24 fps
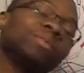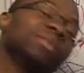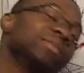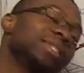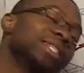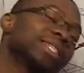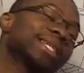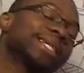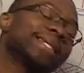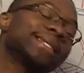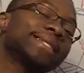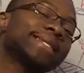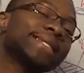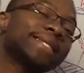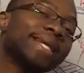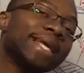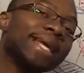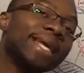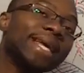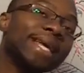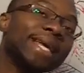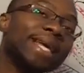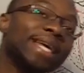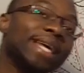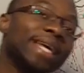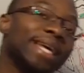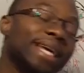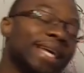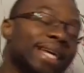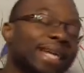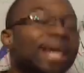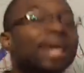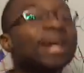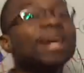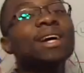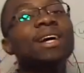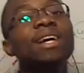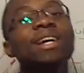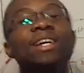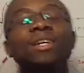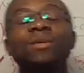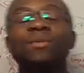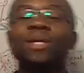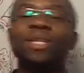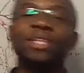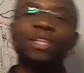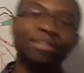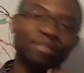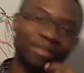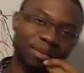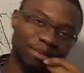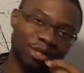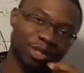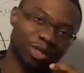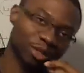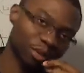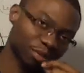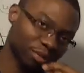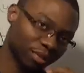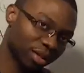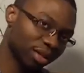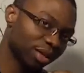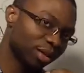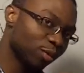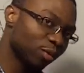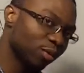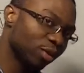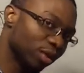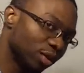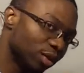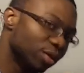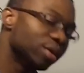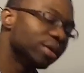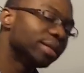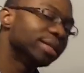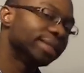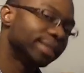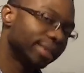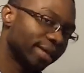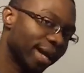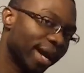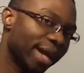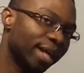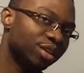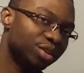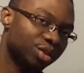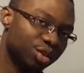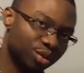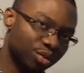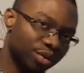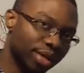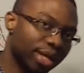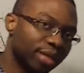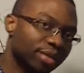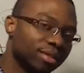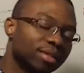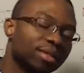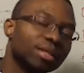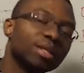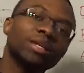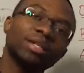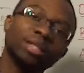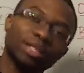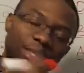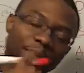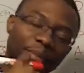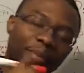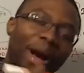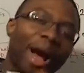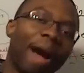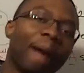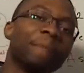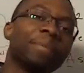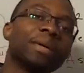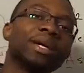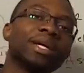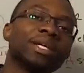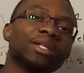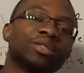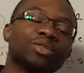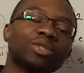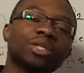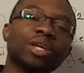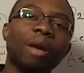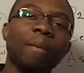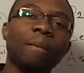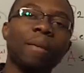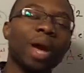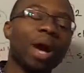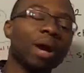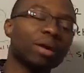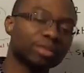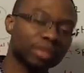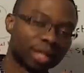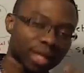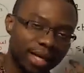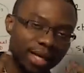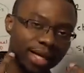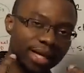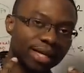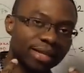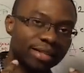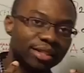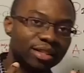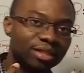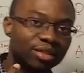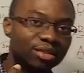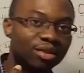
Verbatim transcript: Obama is going to sing, I'm going to give them sublingual nitrate. They pop it into their mouth. It